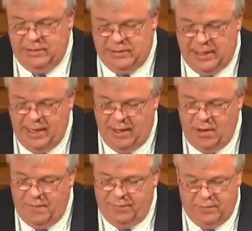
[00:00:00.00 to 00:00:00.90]
to state
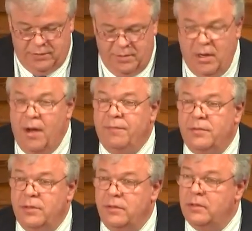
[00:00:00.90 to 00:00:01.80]
law enforcement
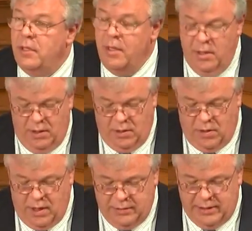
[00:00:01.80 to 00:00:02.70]
officers
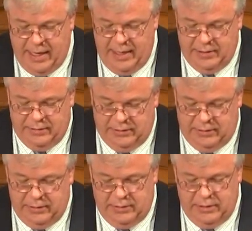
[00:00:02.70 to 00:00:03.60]
across
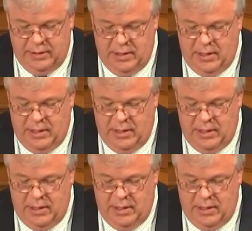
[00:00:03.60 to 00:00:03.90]
agencies.